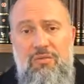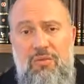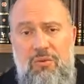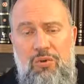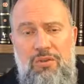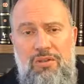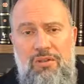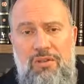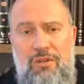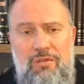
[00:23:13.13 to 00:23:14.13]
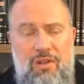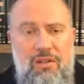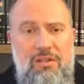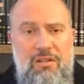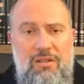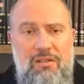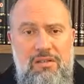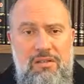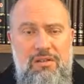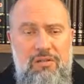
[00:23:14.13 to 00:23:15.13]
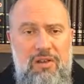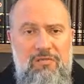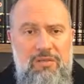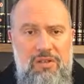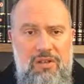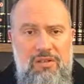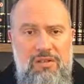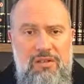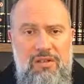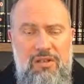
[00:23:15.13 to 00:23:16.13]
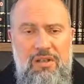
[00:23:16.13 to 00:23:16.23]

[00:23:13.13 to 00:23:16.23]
proportion of consonants to have been lost.